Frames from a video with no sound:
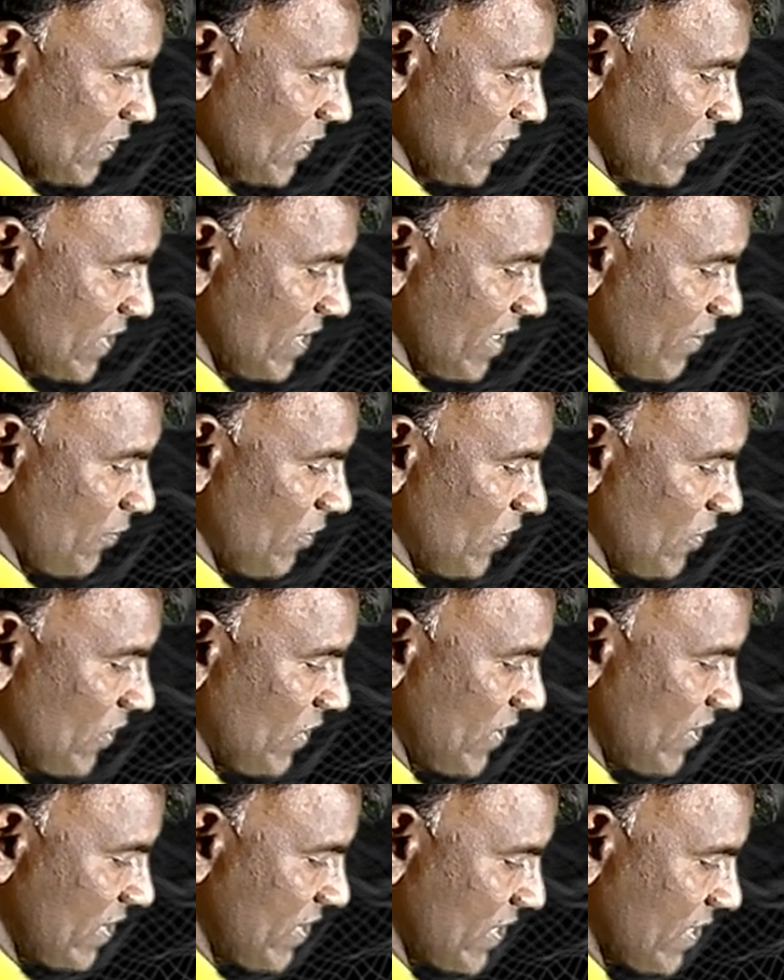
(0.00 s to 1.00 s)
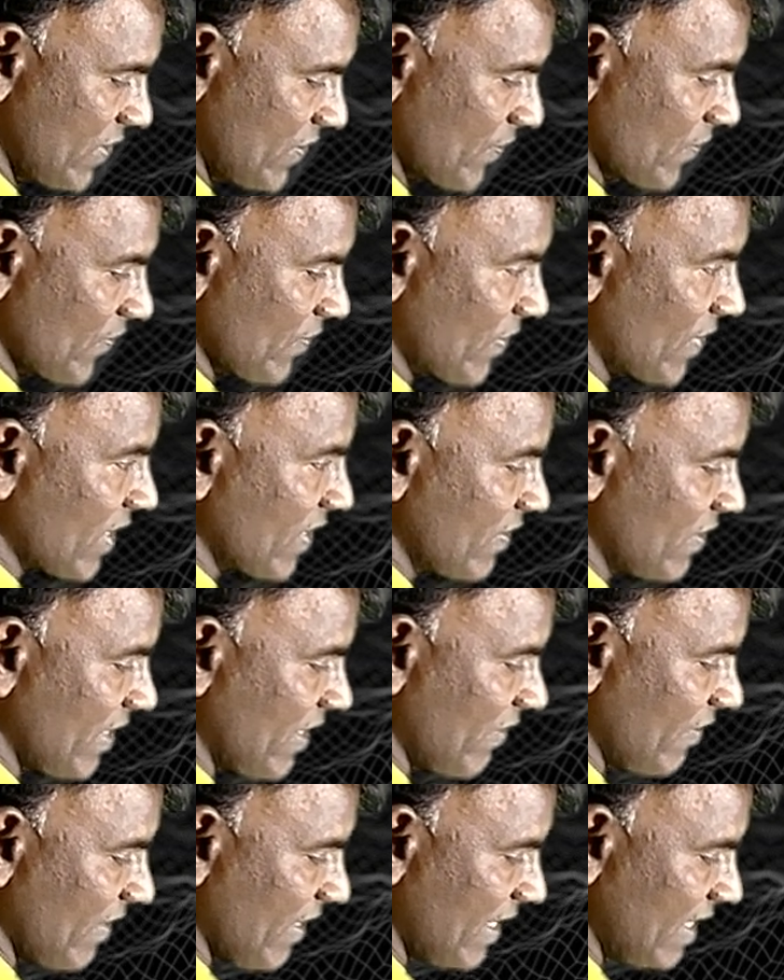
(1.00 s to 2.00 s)
Suppose the
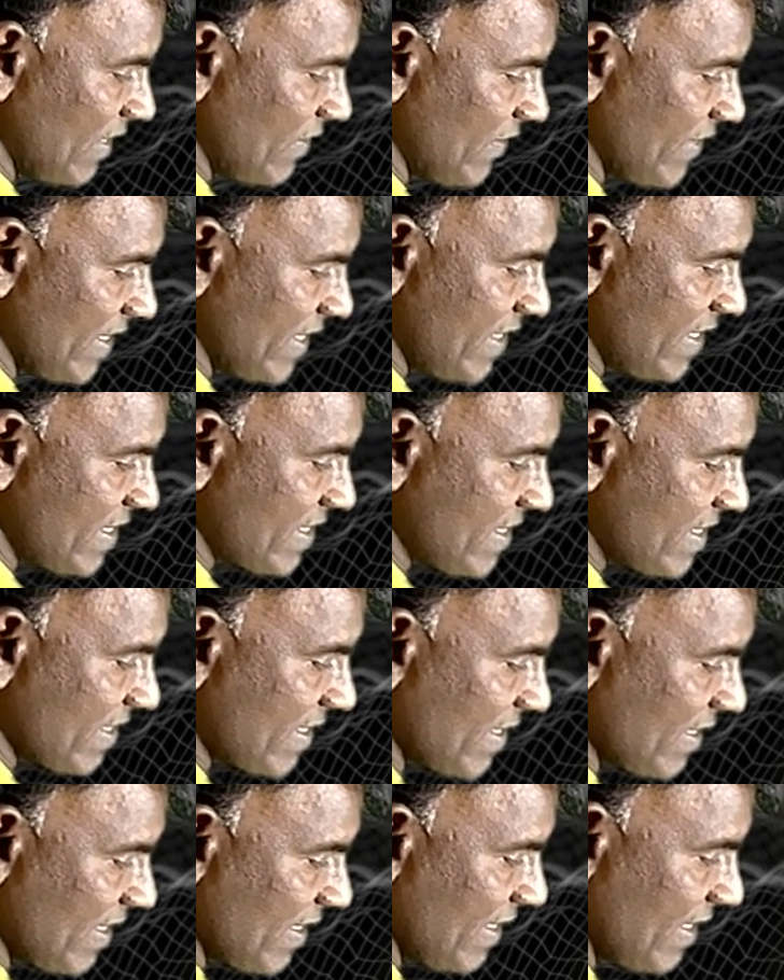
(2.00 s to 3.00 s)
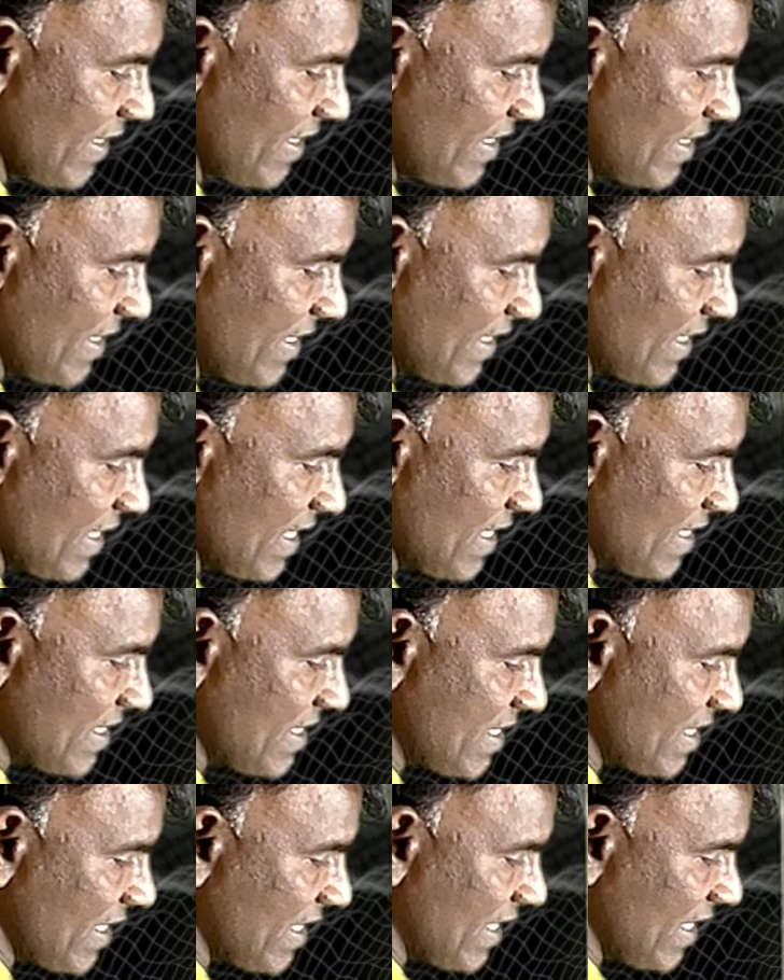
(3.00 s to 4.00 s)
value is integral
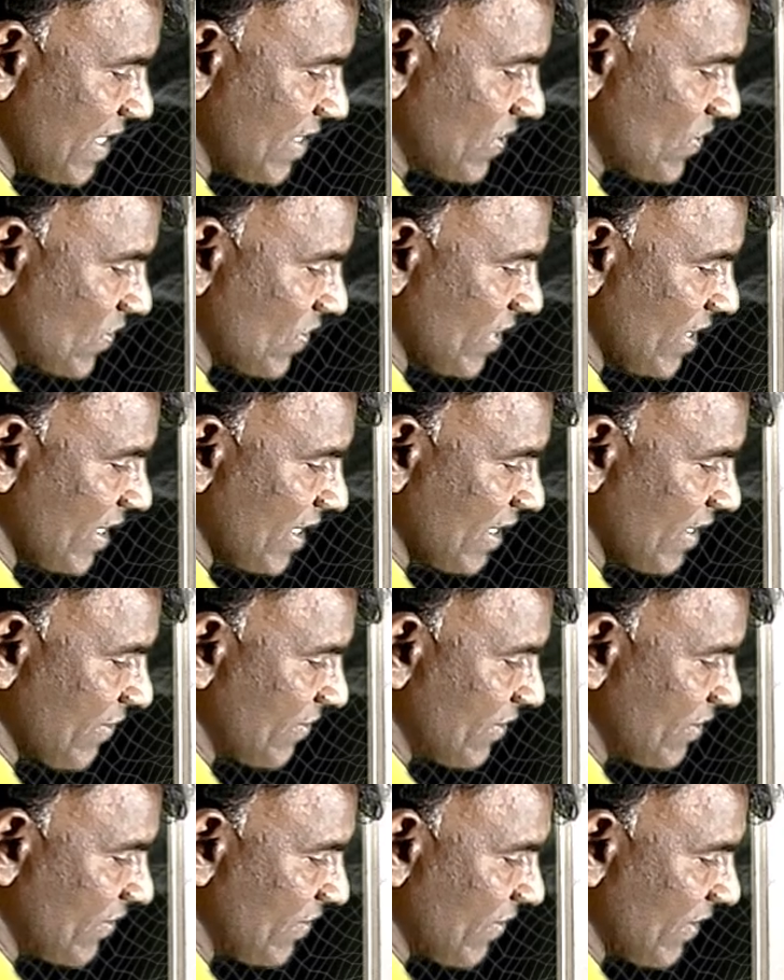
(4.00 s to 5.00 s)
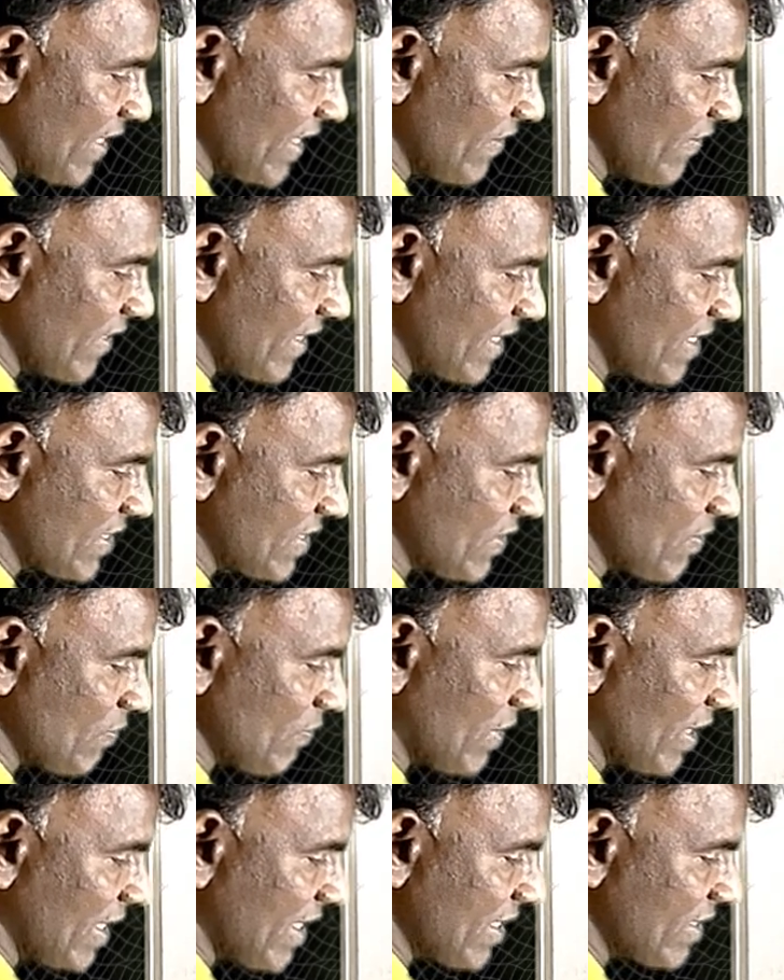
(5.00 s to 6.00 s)
secant square of 5x
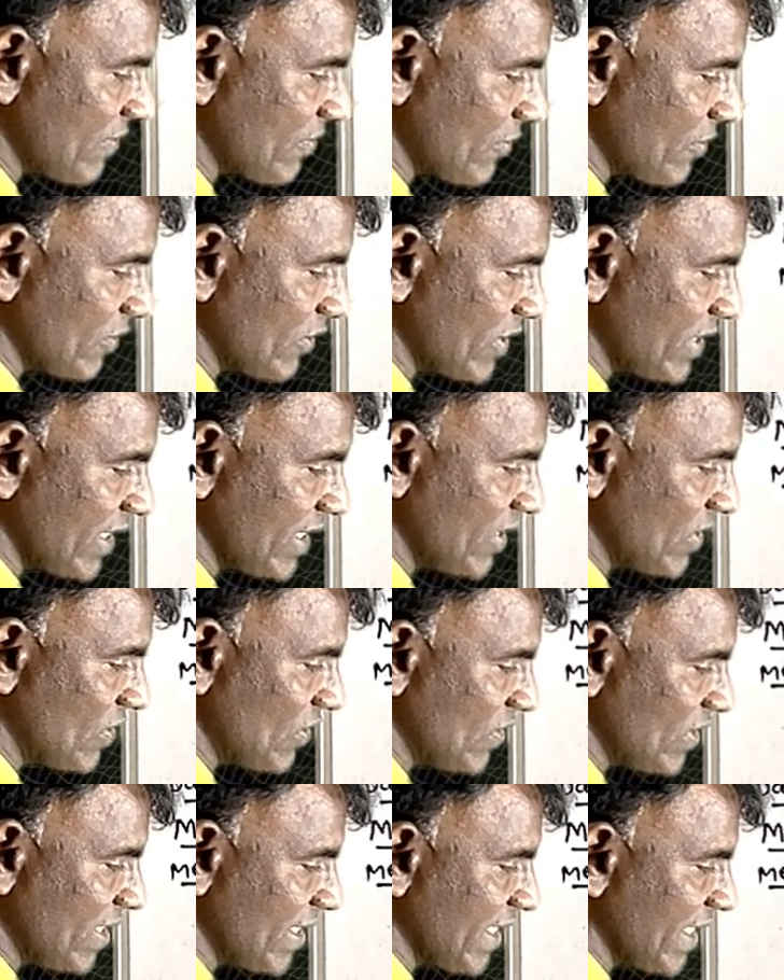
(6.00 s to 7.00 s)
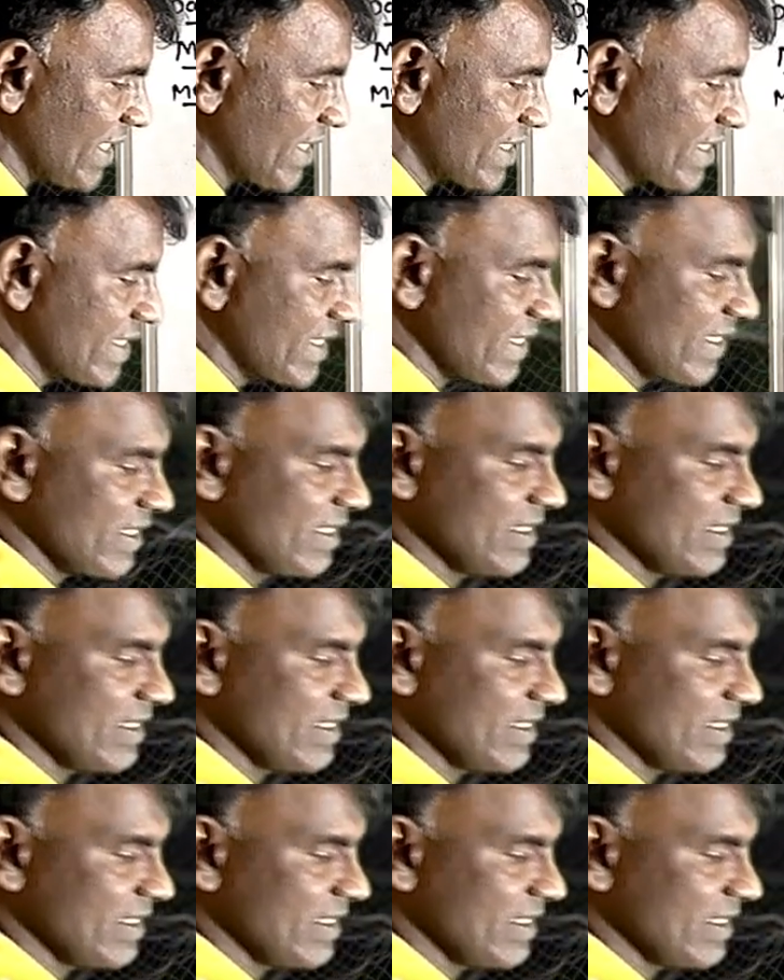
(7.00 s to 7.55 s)
minus 4 into dx.